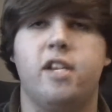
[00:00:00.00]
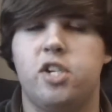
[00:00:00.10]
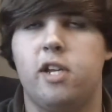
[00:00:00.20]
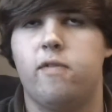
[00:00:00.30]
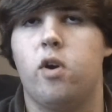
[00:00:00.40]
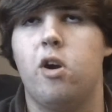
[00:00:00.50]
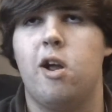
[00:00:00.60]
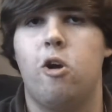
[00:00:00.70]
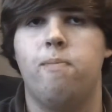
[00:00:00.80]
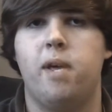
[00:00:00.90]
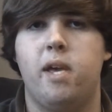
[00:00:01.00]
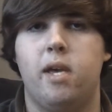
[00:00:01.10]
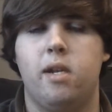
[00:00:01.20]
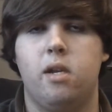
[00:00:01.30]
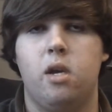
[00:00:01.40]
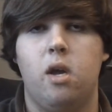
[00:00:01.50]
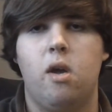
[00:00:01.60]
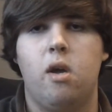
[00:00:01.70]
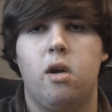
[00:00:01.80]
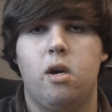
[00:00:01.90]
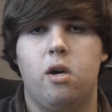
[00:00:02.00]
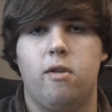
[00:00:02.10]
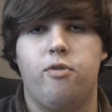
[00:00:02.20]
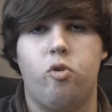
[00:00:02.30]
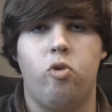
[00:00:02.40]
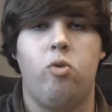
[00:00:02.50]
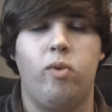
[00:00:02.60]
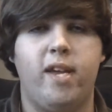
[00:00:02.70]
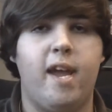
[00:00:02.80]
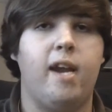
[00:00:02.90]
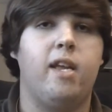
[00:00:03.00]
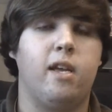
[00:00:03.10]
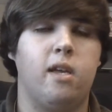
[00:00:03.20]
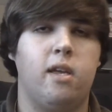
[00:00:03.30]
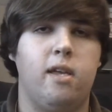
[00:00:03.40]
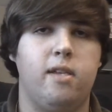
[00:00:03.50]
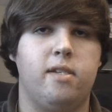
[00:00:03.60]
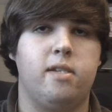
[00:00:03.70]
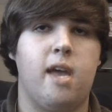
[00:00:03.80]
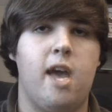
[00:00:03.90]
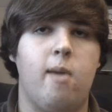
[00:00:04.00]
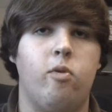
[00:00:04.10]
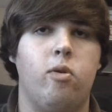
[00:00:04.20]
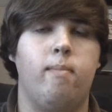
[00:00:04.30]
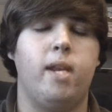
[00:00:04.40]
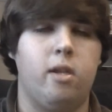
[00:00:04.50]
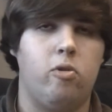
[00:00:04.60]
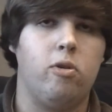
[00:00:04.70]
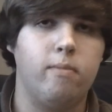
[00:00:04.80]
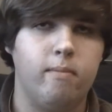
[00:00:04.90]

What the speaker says: exchange for her help in Thor regaining his hammer Mjolnir.